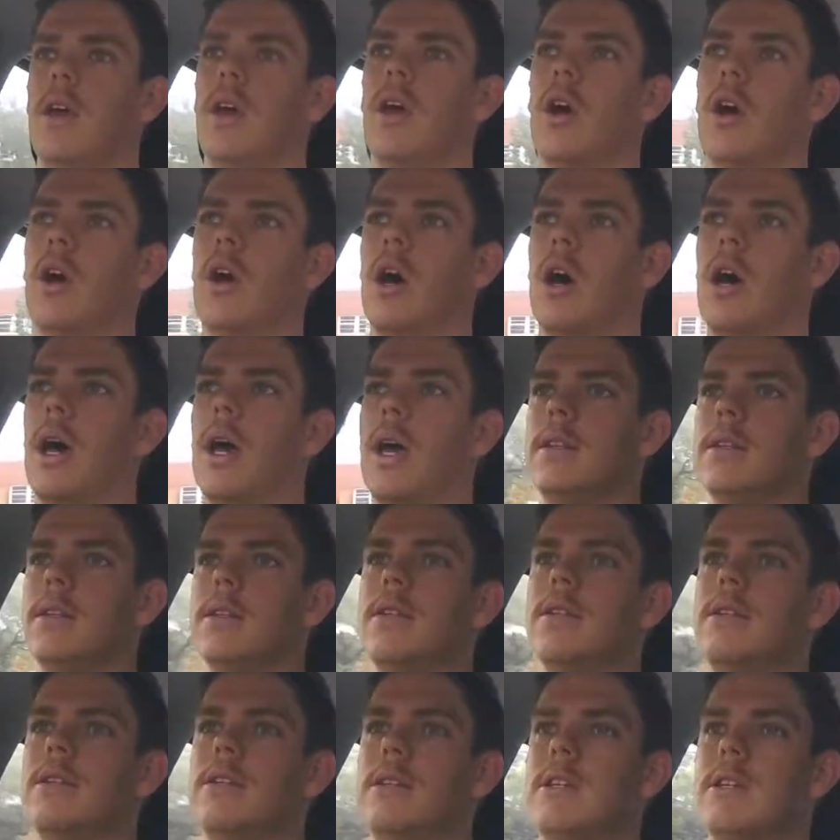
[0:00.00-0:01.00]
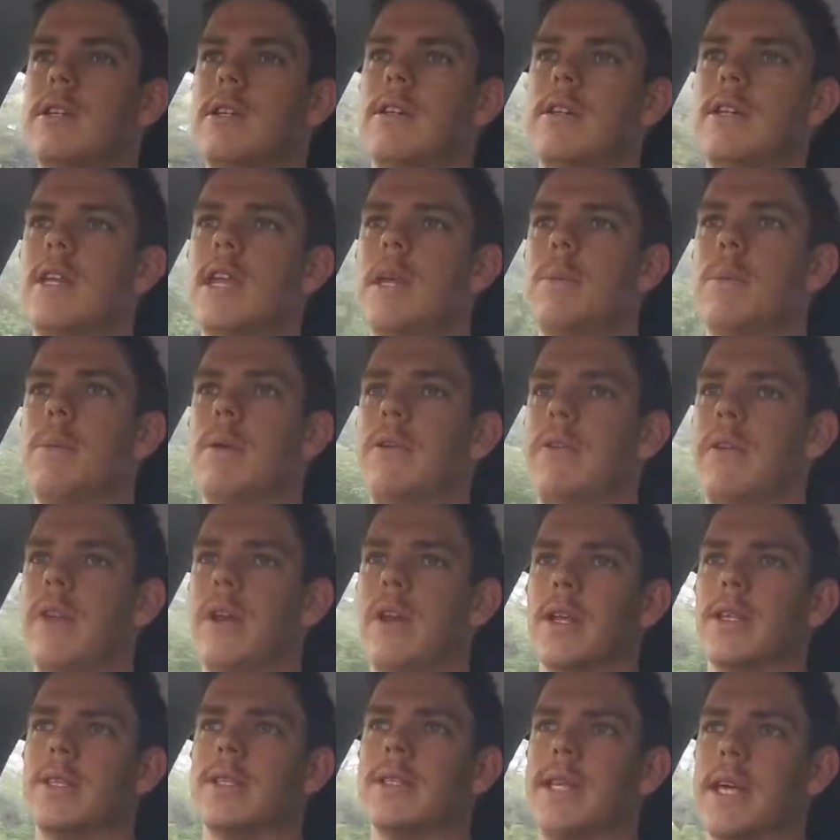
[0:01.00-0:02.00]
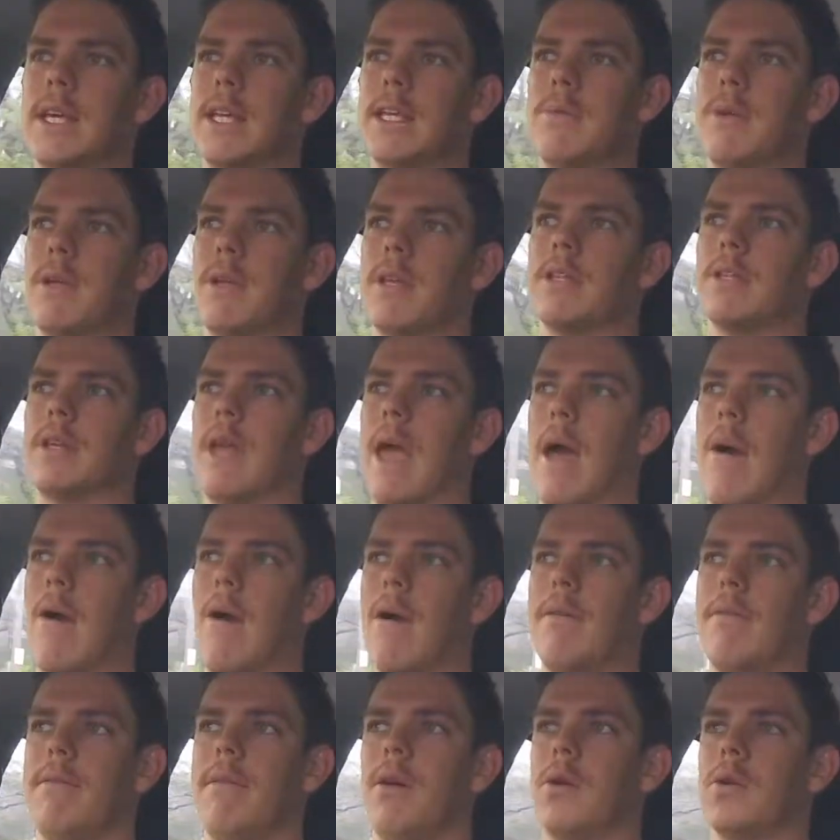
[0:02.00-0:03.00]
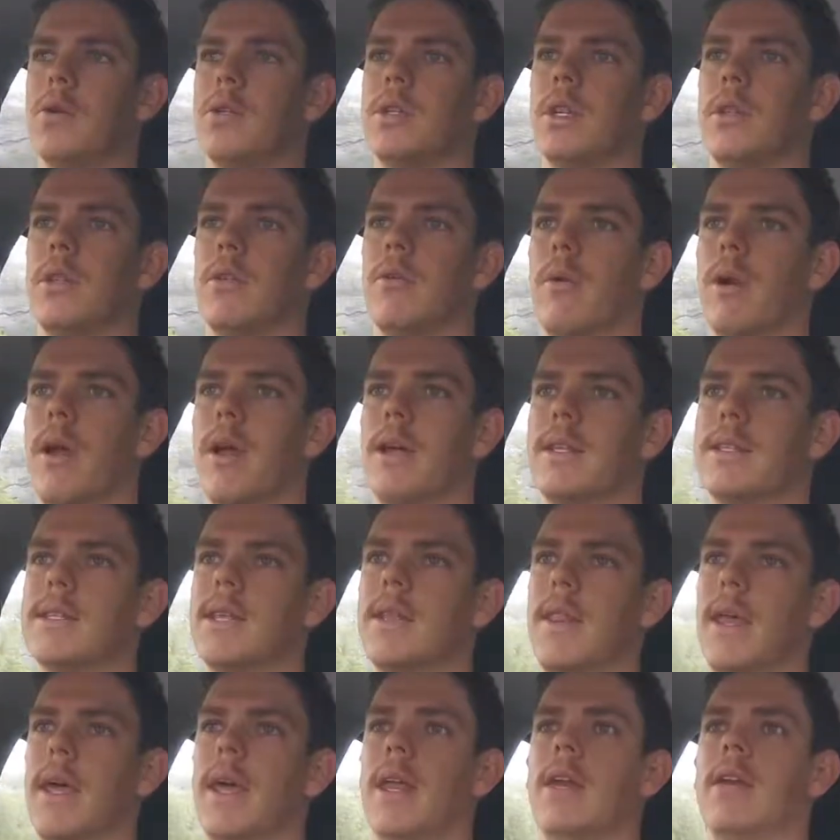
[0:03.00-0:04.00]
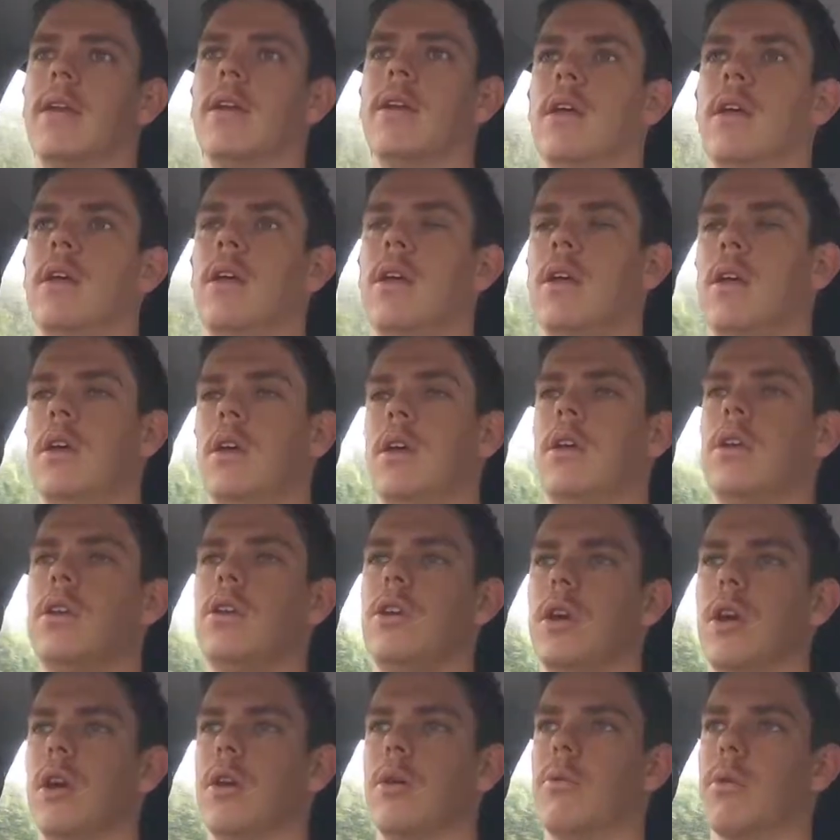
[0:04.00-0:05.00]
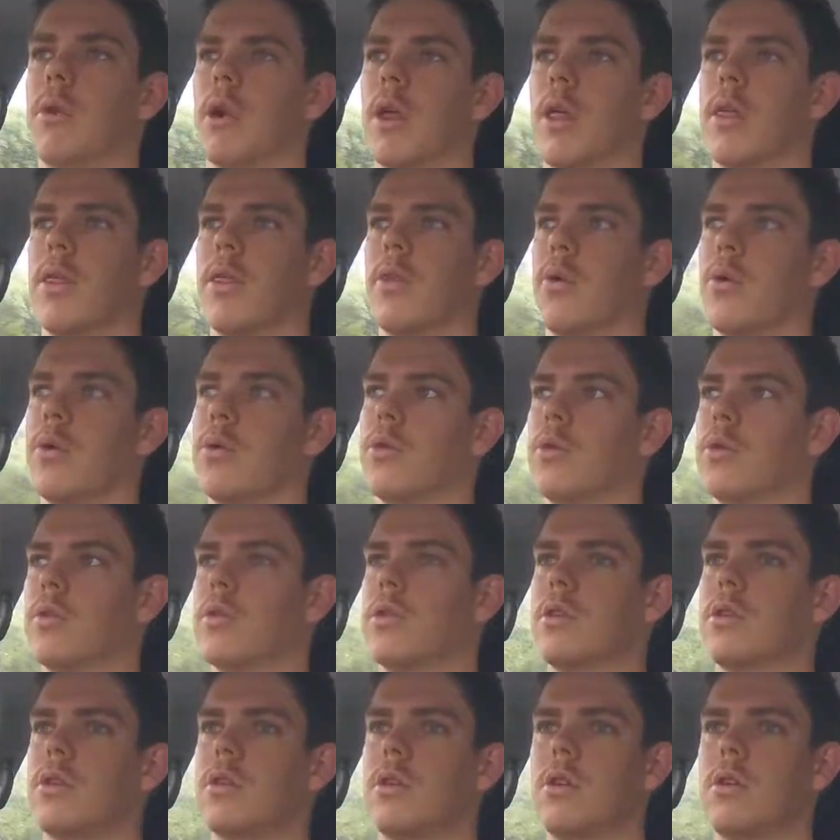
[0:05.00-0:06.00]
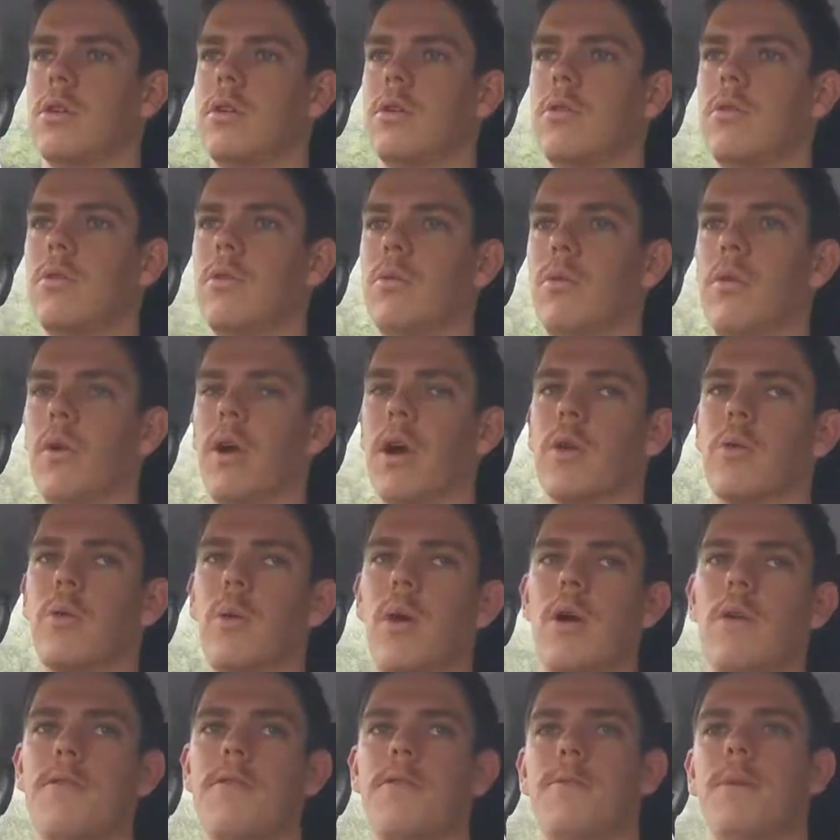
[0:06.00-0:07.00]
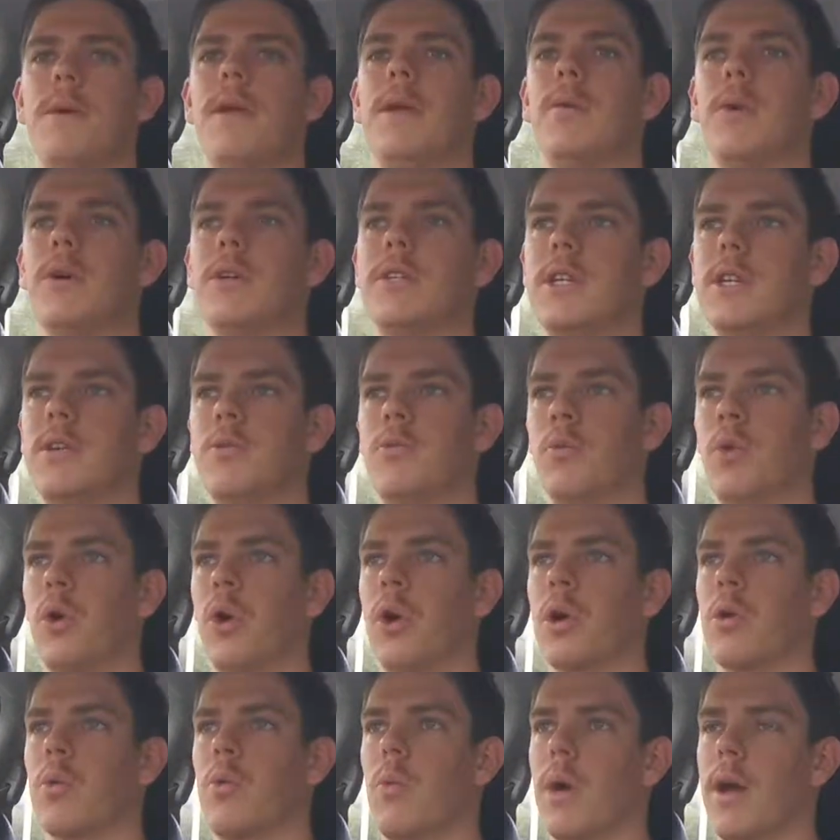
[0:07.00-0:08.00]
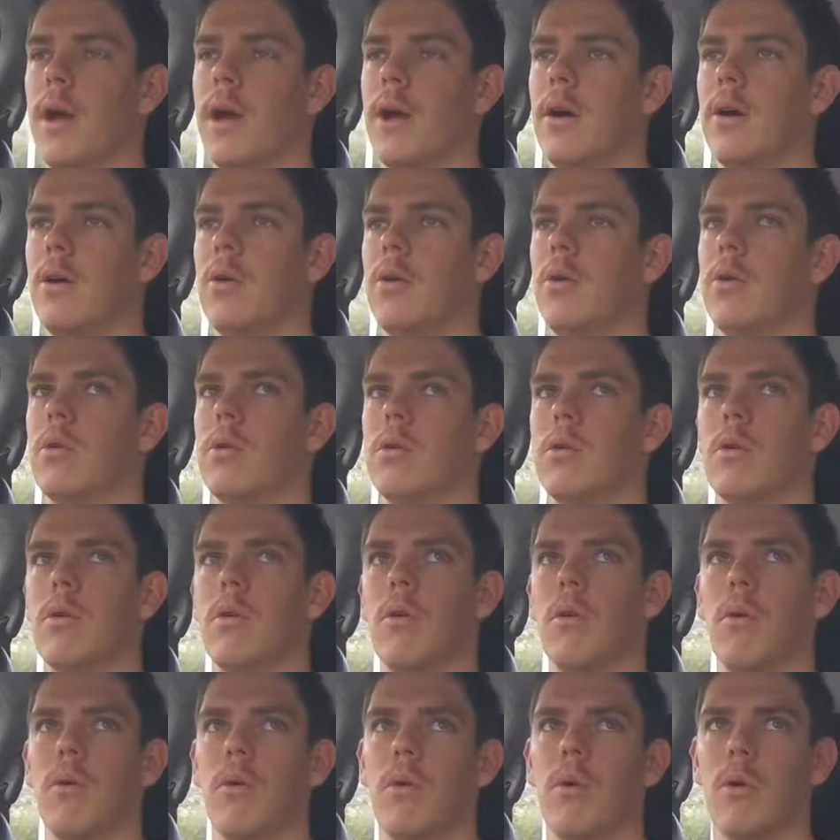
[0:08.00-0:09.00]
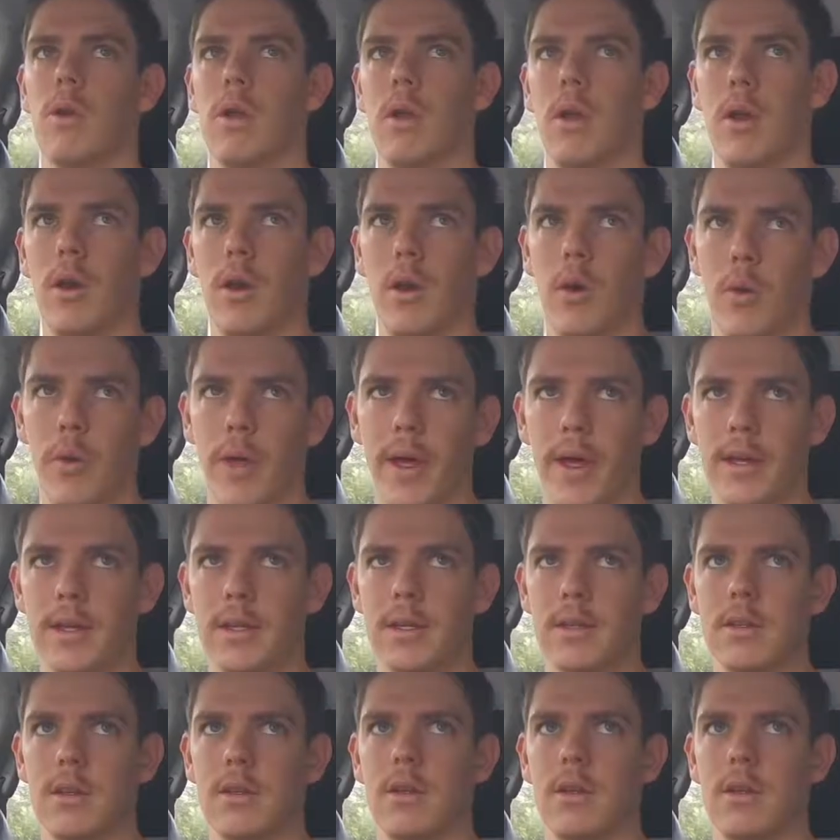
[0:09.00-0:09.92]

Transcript: I did a bit of an assessment as to how I felt in the race, and then, you know, what I thought worked well for me, what didn't work well, and all that